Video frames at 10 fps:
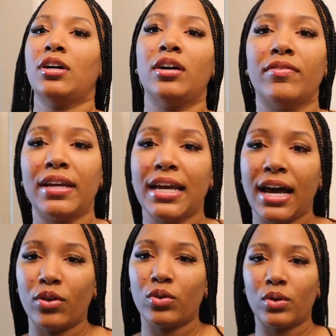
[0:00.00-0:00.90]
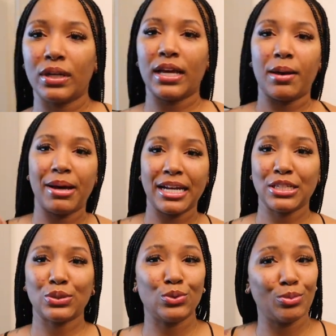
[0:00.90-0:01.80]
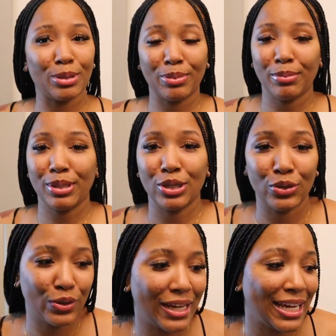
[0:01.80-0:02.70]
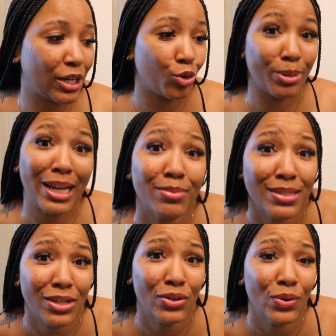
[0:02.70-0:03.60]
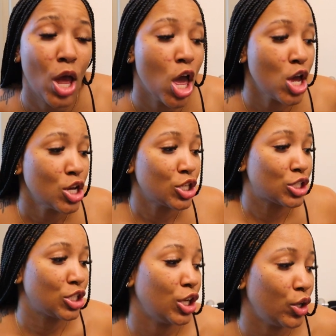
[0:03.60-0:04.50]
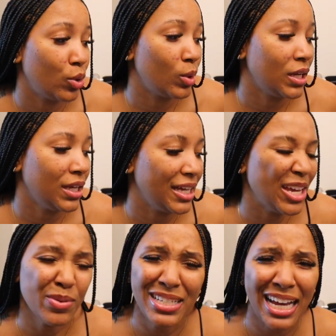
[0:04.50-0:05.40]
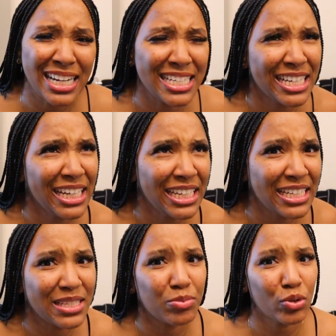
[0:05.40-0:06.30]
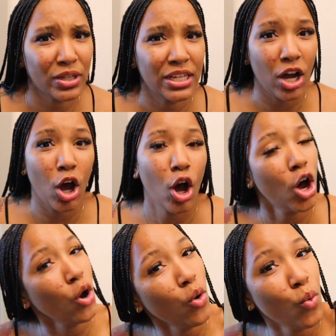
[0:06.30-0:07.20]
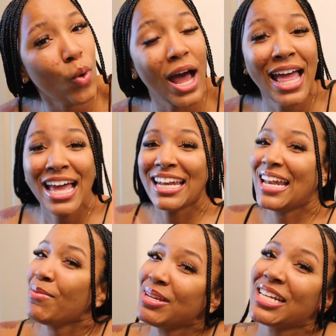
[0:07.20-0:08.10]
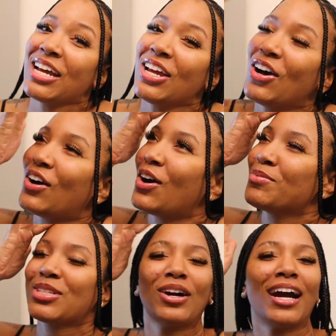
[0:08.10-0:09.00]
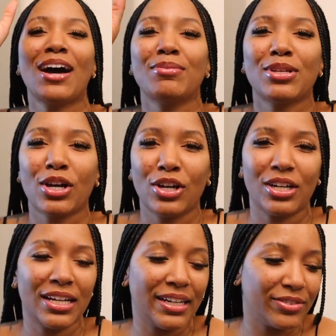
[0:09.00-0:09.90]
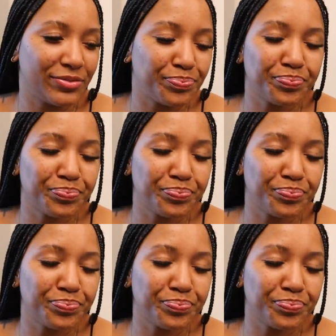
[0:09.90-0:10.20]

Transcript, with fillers: I already got on a bodysuit, but baby, your girl ain't got no bottoms on. So it was kind of chilly this morning, y'all. Oh, let me tell y'all, I'm sorry, I'll be talking y'all to death.